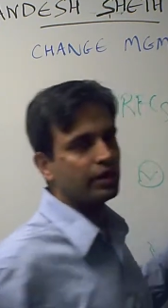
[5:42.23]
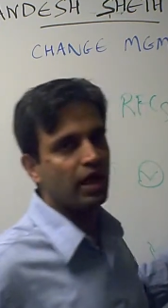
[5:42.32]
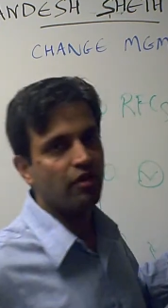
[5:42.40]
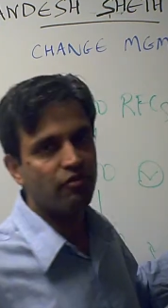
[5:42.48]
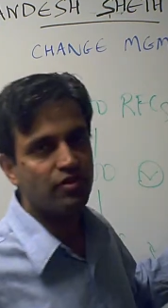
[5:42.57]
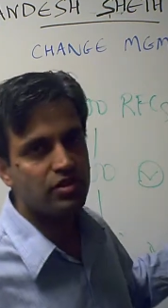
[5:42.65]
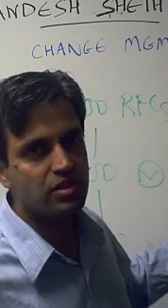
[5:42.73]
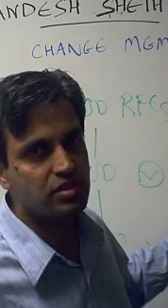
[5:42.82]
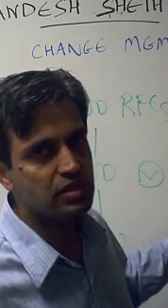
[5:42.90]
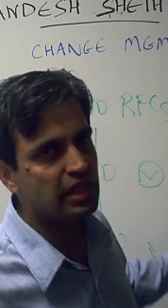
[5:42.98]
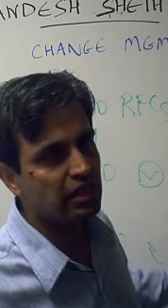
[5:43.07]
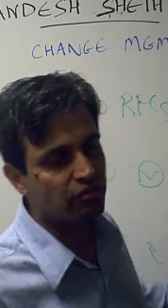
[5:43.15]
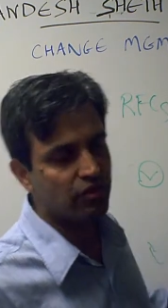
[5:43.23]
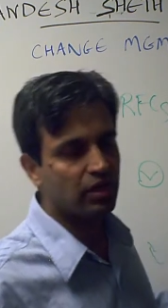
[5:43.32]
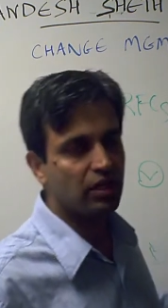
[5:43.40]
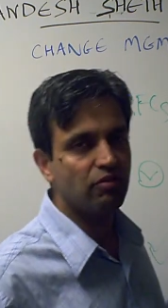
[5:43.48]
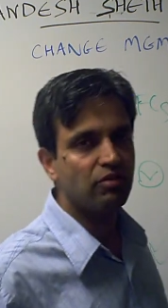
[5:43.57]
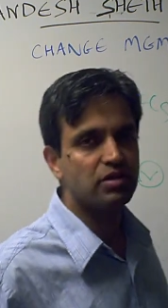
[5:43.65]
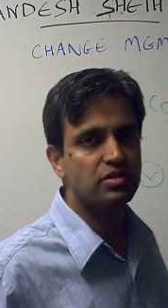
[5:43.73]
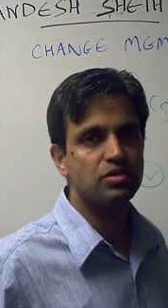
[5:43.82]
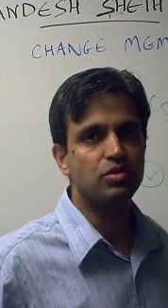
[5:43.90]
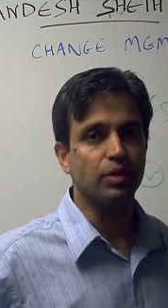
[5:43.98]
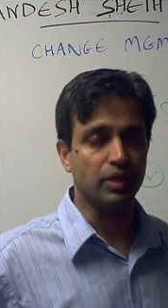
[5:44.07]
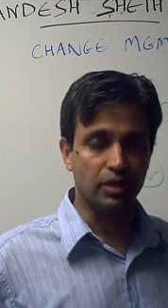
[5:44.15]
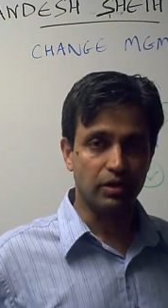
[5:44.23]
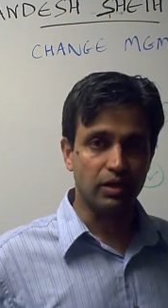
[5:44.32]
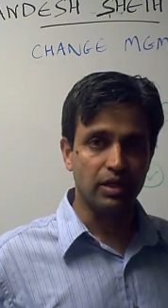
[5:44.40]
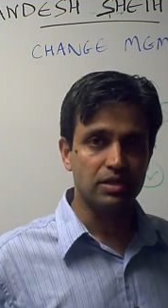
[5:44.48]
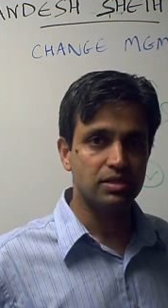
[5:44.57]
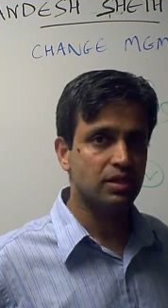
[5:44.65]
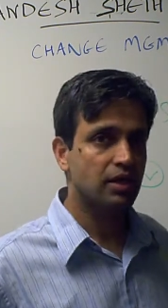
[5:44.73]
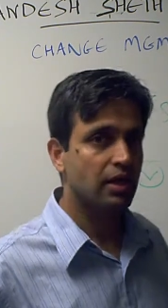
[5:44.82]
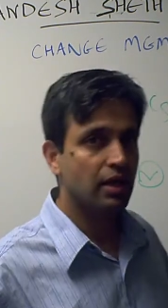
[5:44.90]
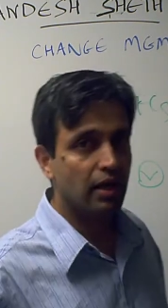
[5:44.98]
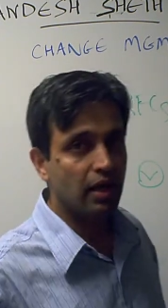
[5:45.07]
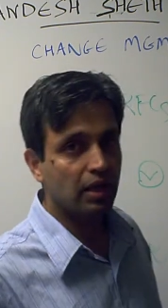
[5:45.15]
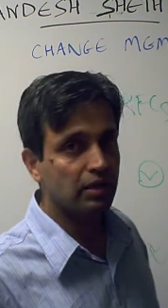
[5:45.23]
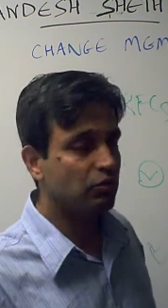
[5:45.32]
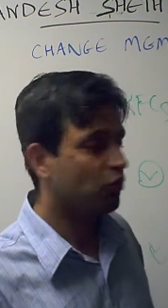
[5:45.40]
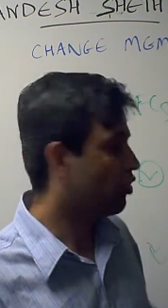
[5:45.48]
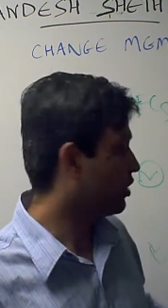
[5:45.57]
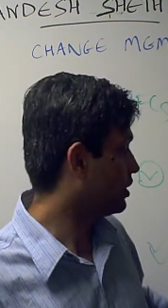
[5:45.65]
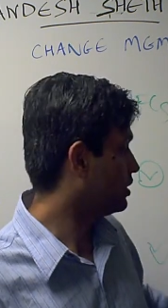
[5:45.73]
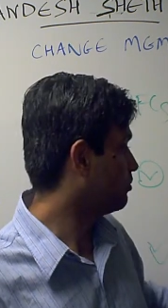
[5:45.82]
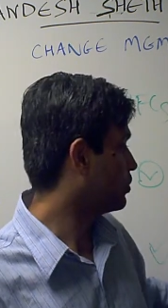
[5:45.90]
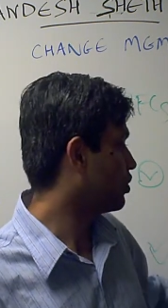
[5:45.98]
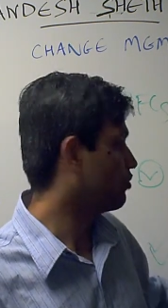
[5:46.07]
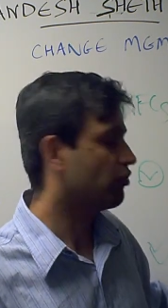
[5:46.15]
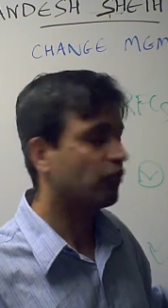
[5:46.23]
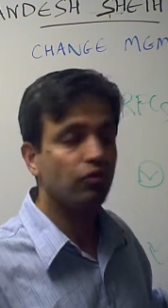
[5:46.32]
efficiency and effectiveness to increase, and then we want the number of